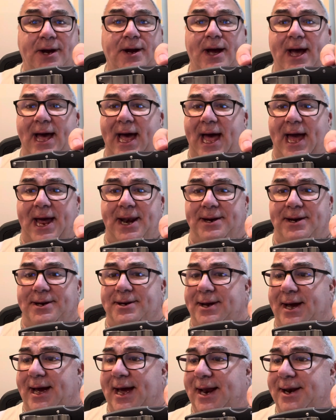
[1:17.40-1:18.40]
and
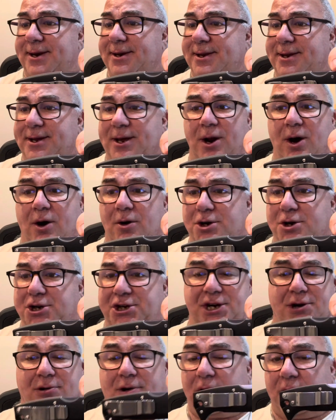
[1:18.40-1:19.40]

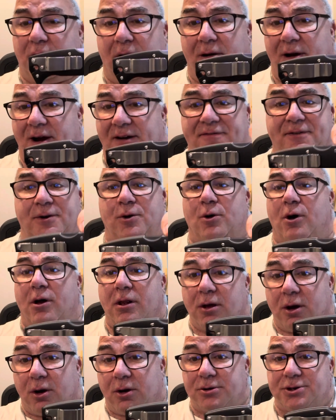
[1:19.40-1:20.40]
Shirogorov and all
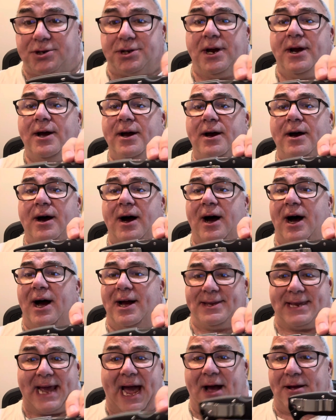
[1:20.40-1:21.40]
those,
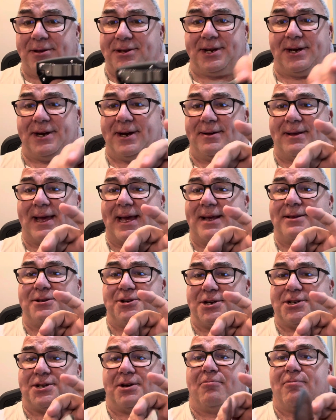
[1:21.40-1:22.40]
down to
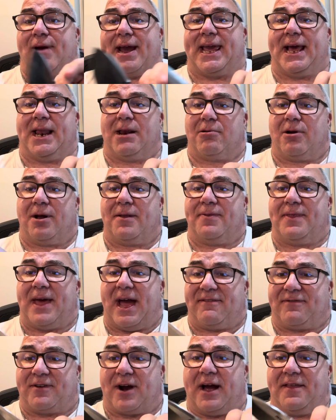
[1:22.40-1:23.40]
just a regular old
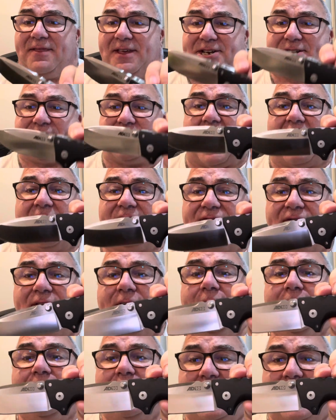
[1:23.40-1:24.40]
knife guy. This knife
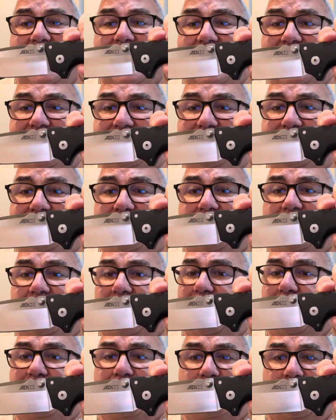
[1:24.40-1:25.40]
is
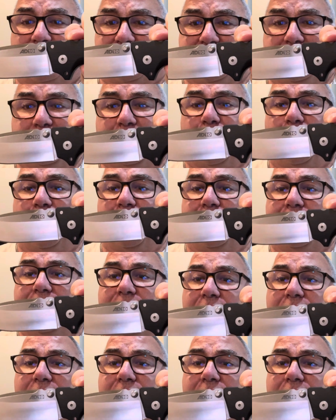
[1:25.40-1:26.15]
across the board